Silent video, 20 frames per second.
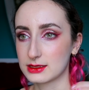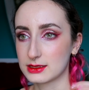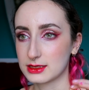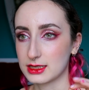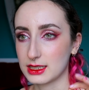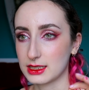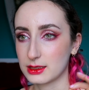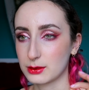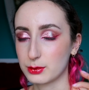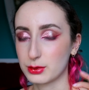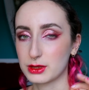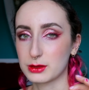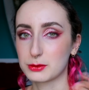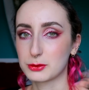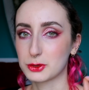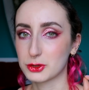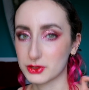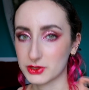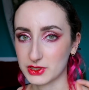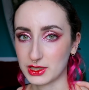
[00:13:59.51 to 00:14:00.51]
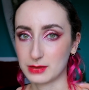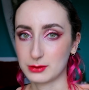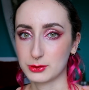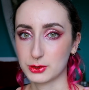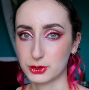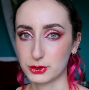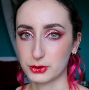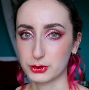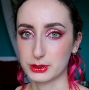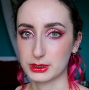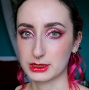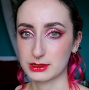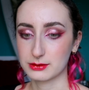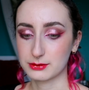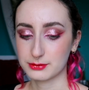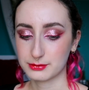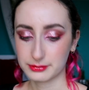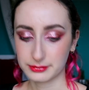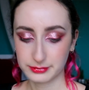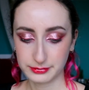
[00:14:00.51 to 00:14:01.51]
take a bit more time to do it.
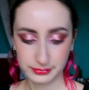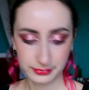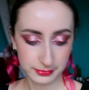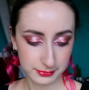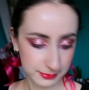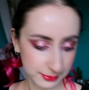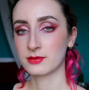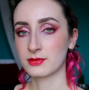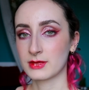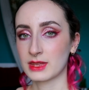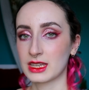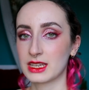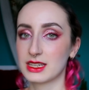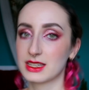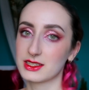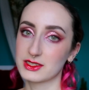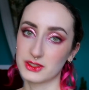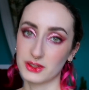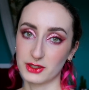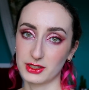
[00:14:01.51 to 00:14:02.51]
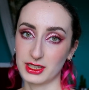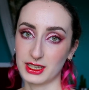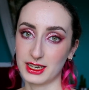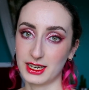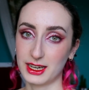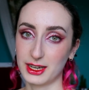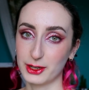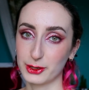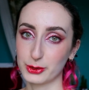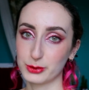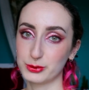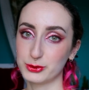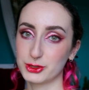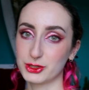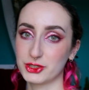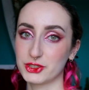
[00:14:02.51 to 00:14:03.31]
So yeah, I hope you